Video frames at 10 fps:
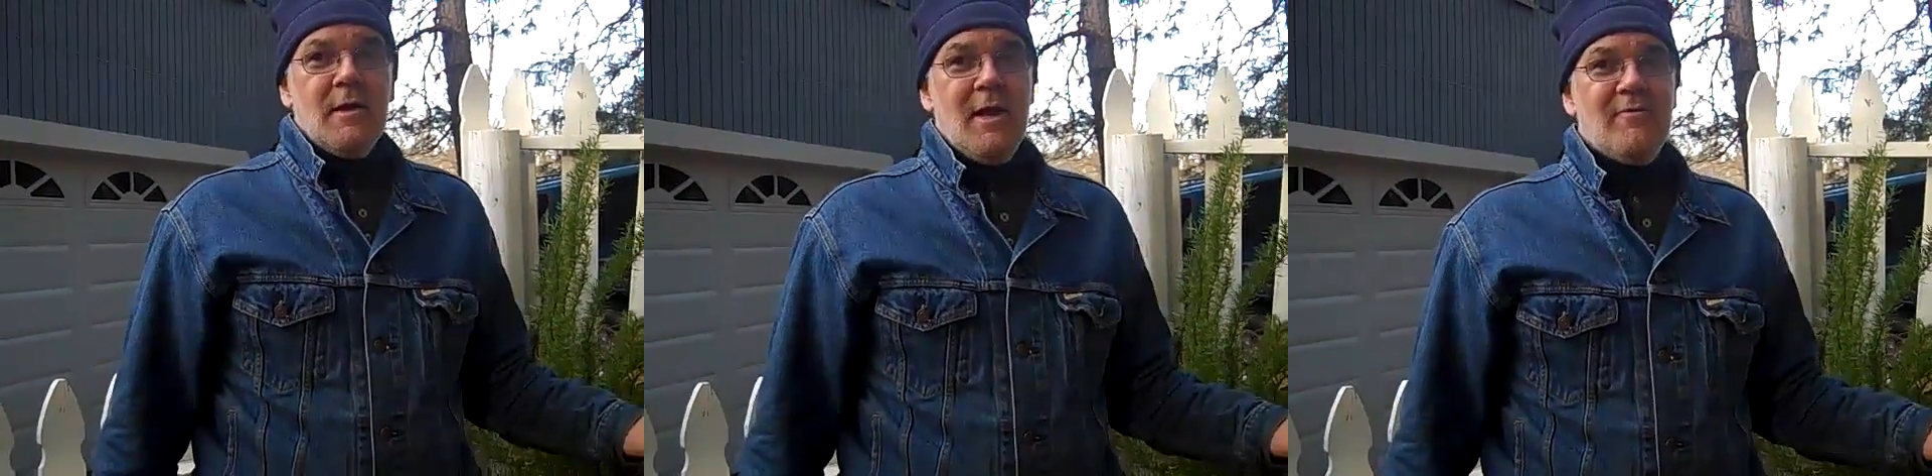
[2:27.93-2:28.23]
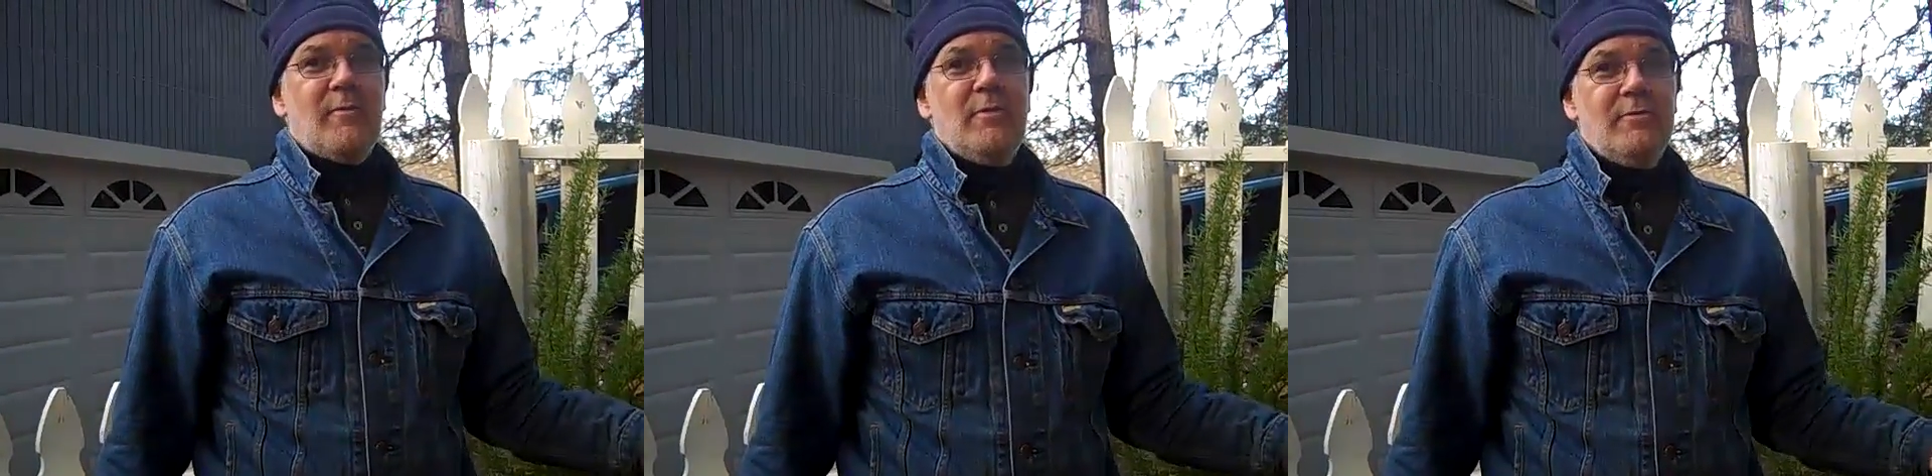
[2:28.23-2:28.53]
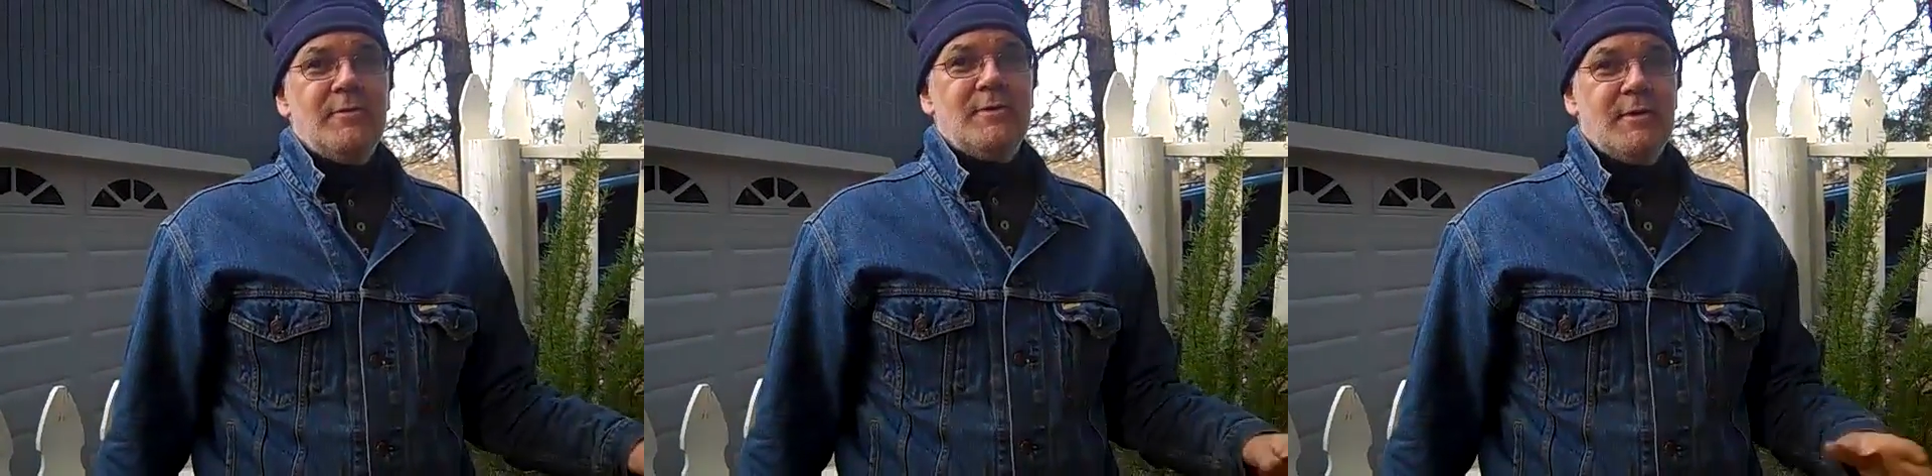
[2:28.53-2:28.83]
have
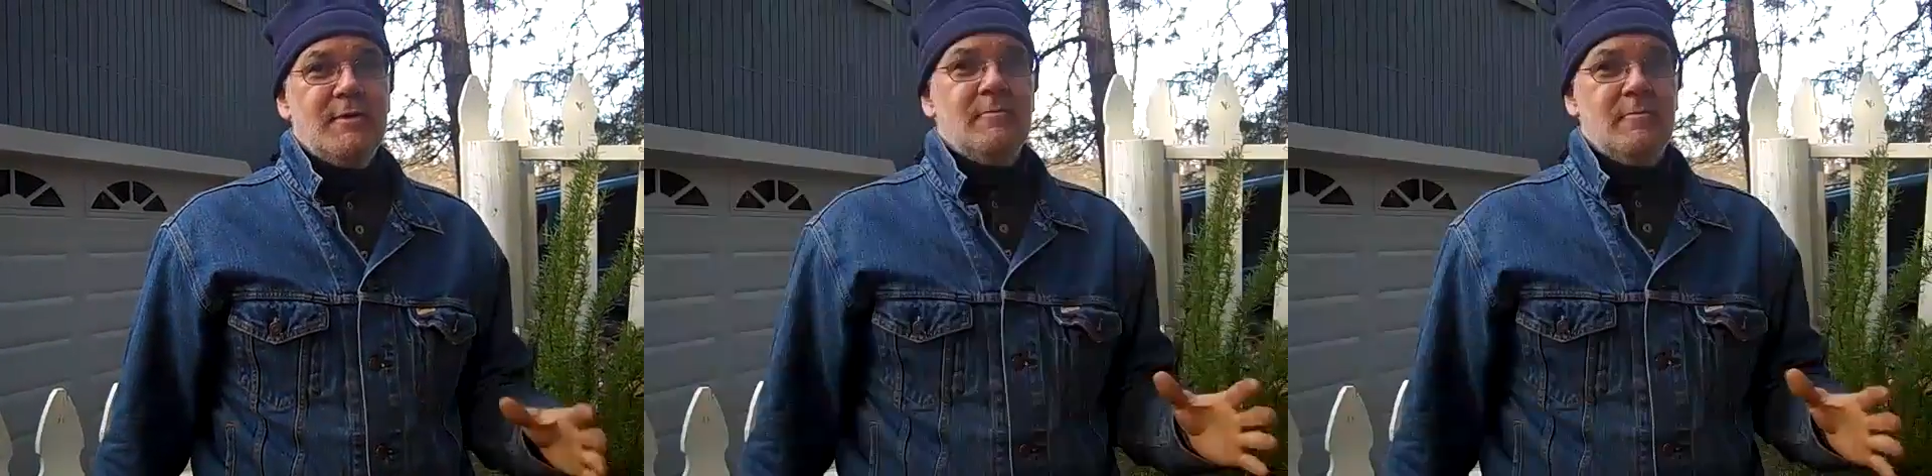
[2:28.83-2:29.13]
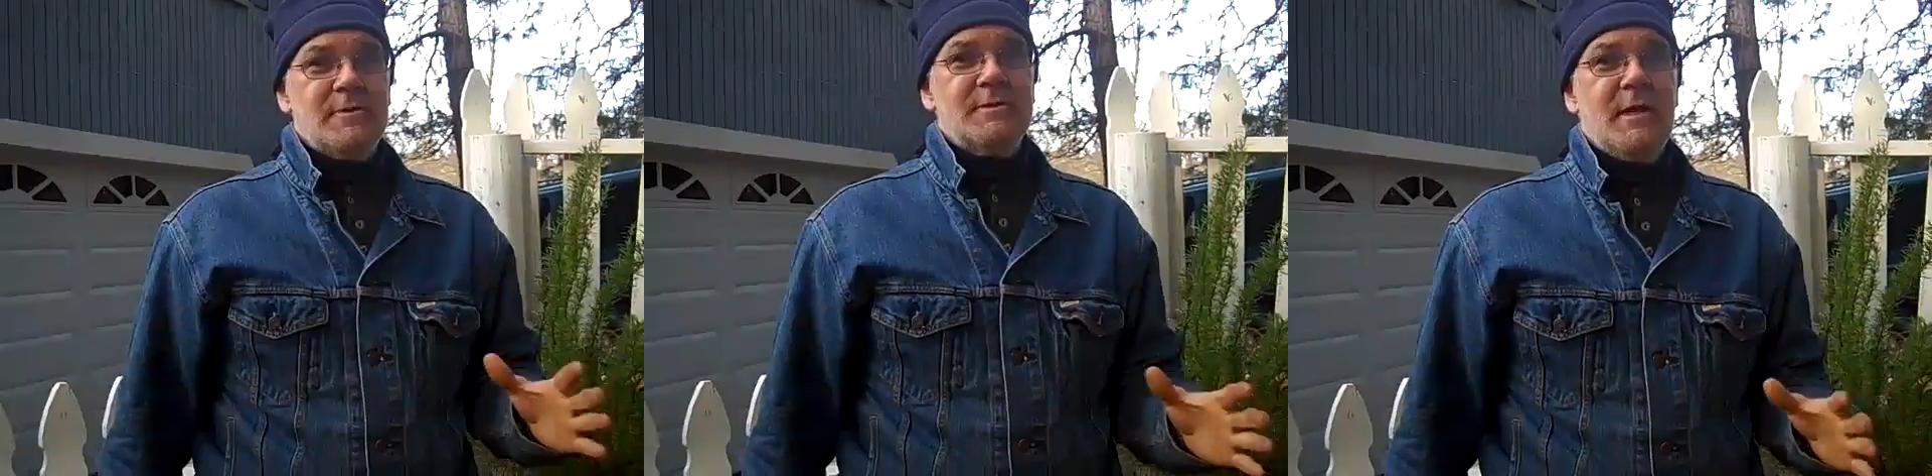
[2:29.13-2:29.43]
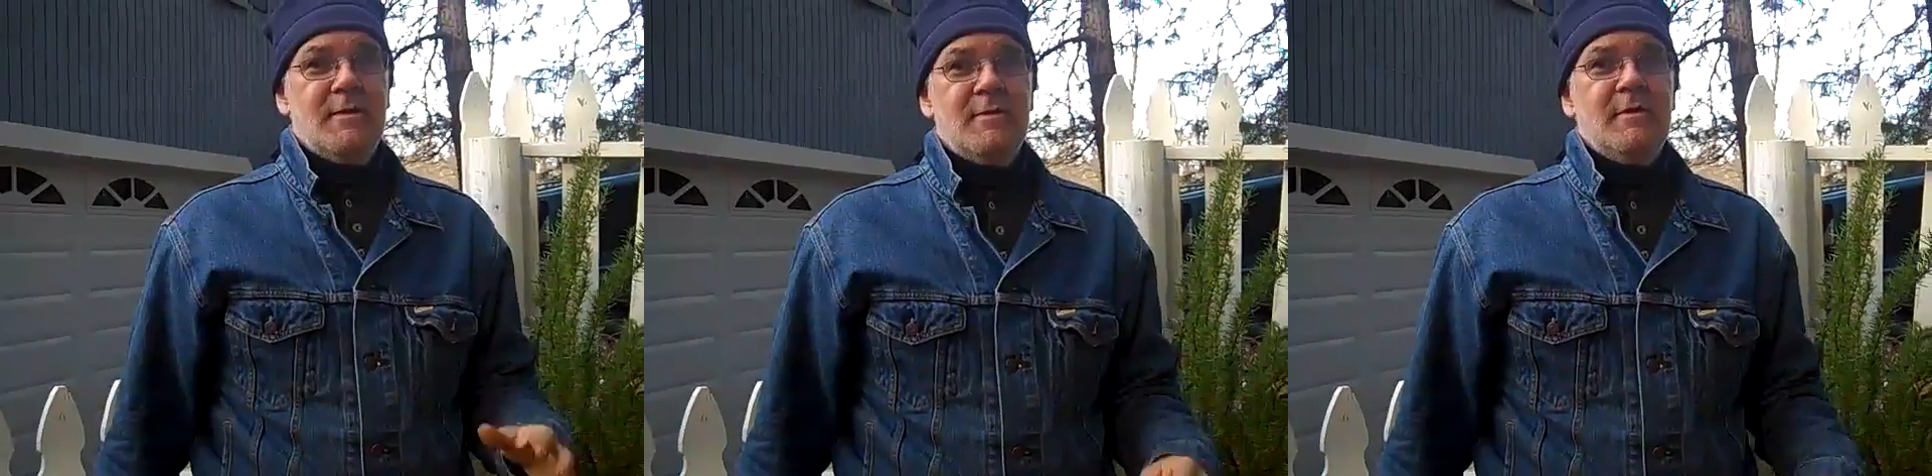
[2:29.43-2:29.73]
proven to
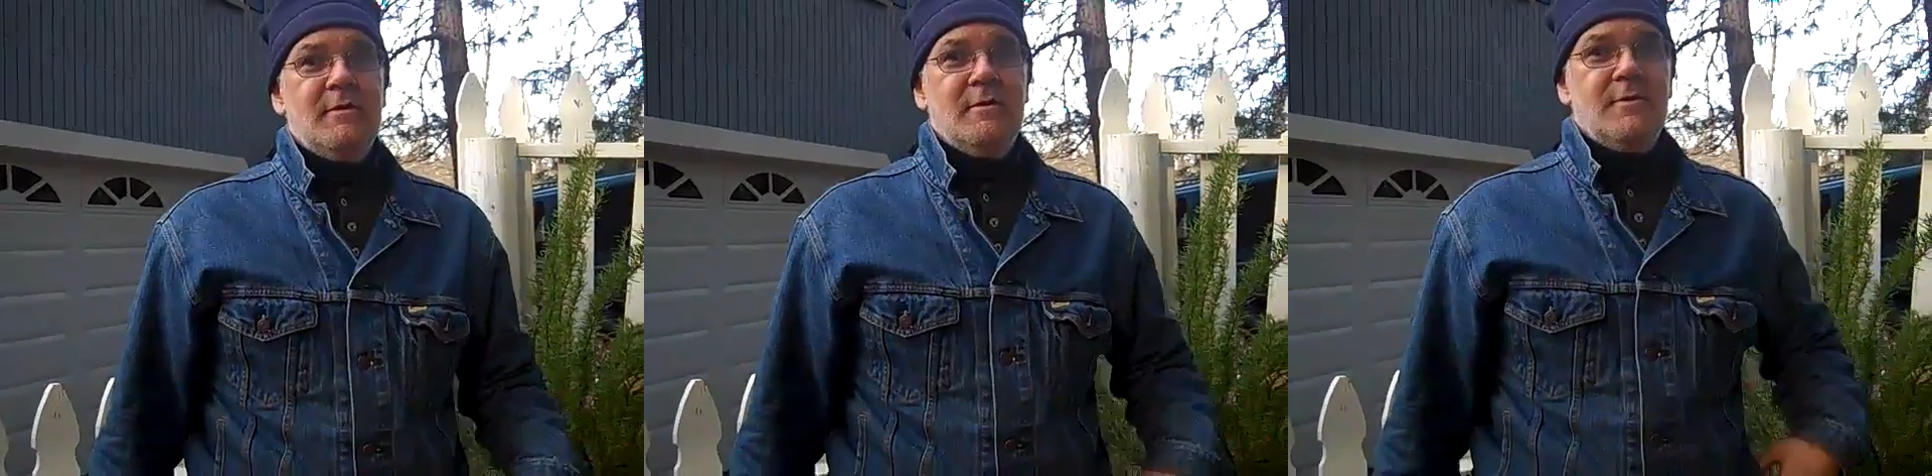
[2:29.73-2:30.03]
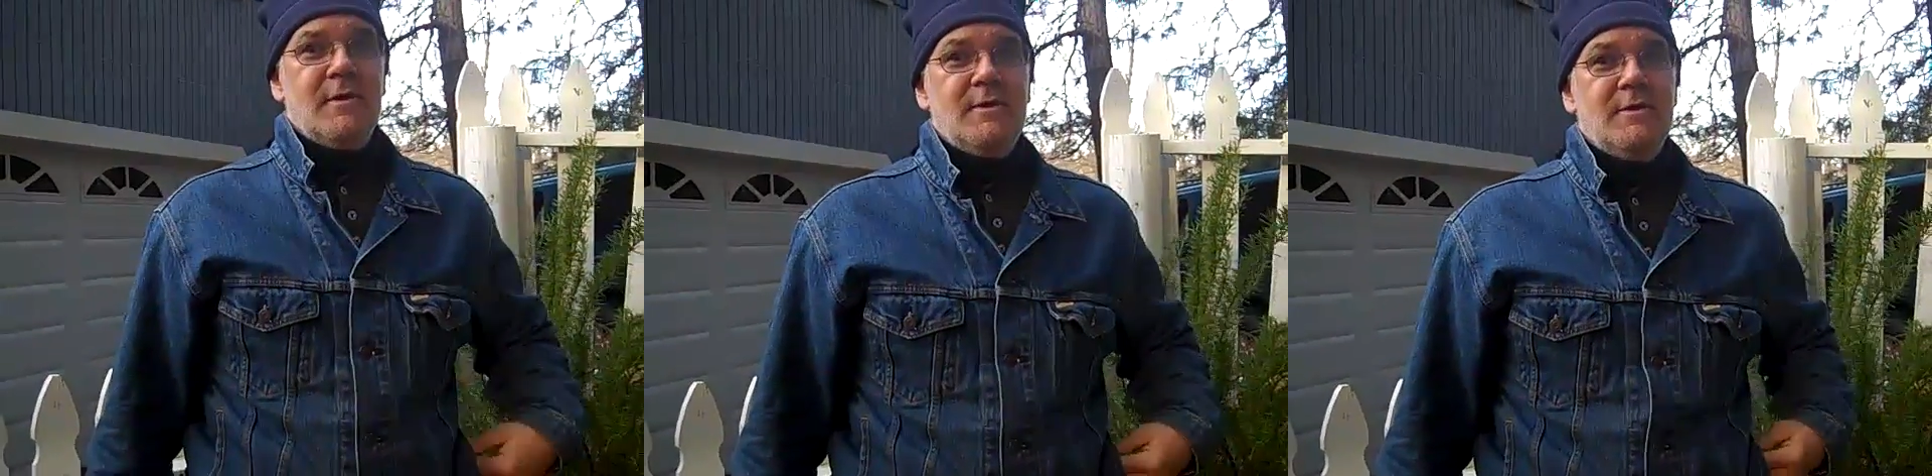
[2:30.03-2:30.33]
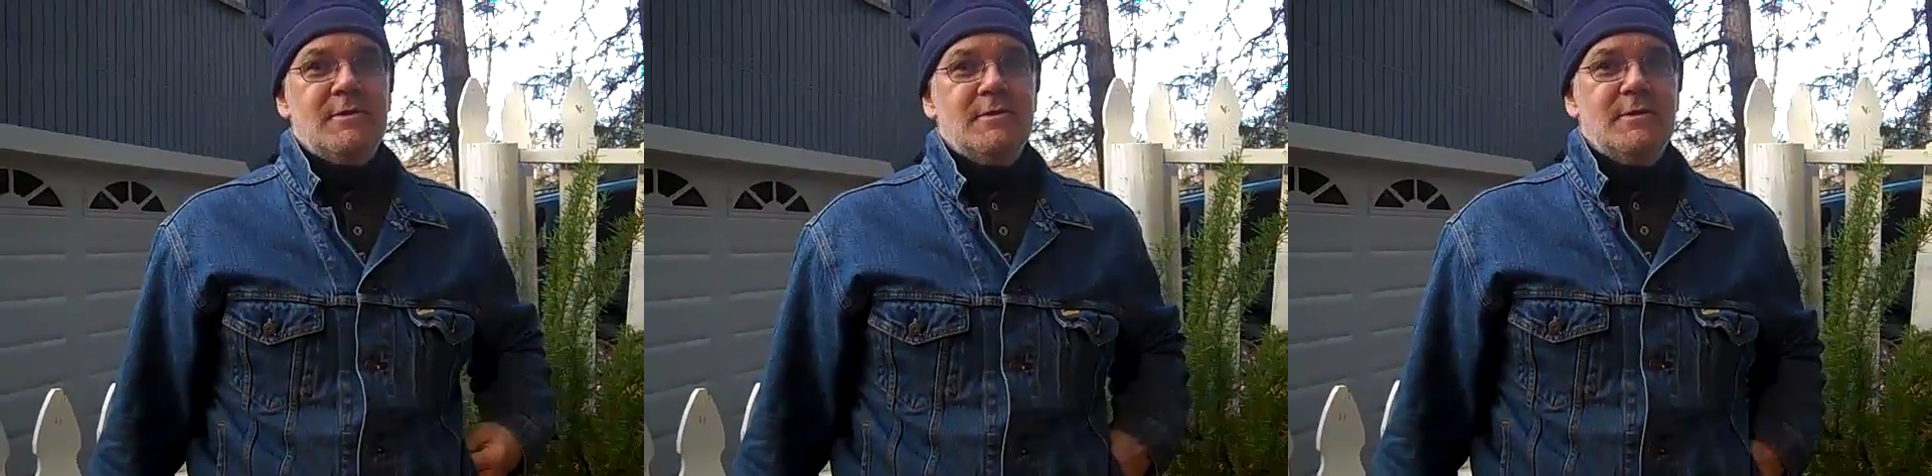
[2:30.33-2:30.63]
withstand the
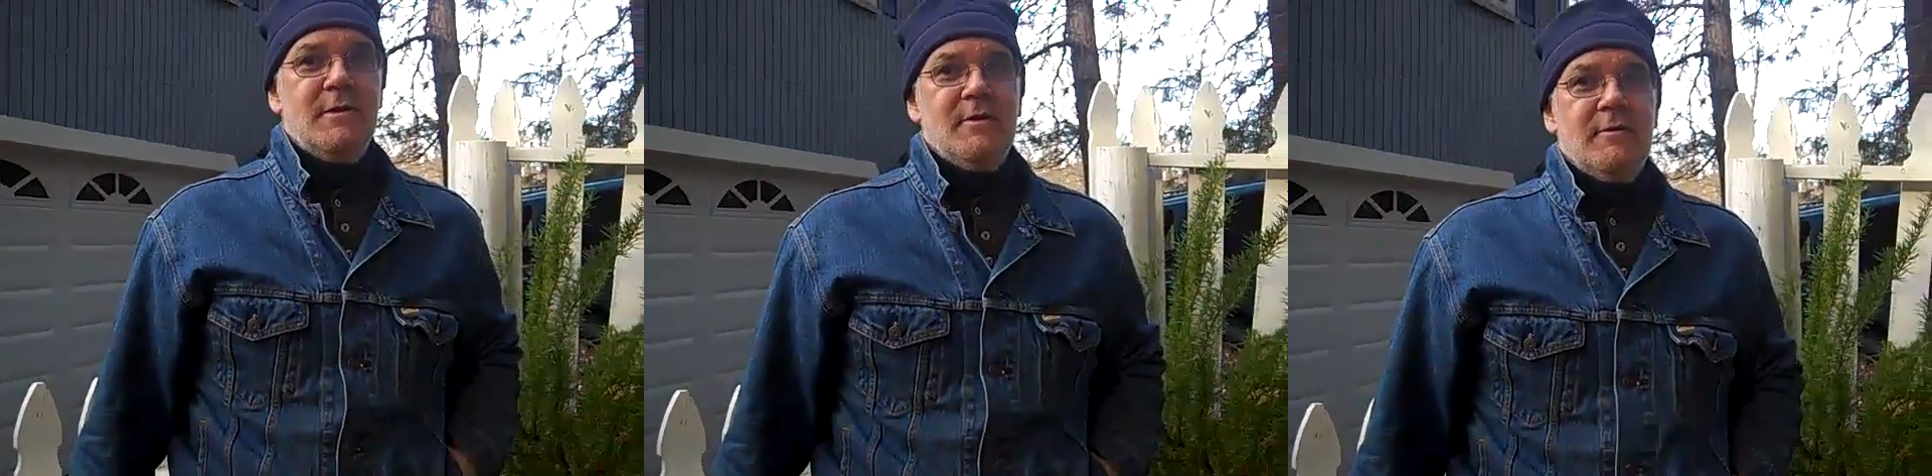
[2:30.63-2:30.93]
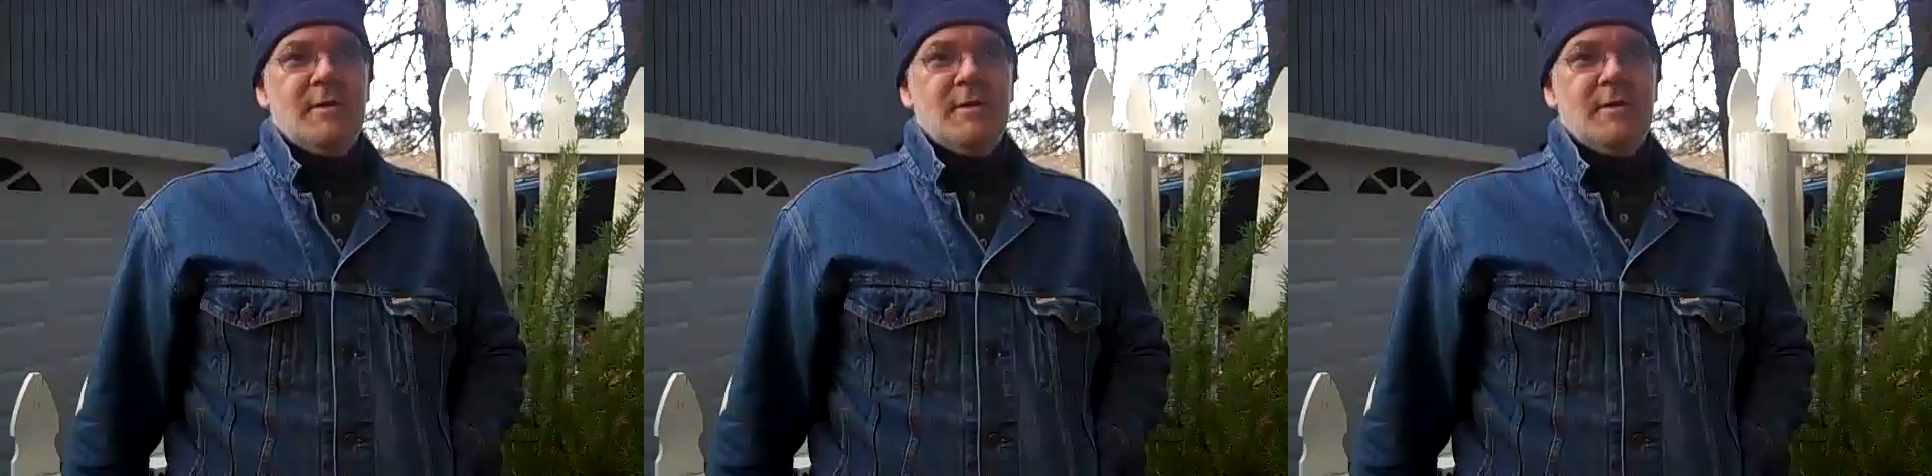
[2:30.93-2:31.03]
conditions there.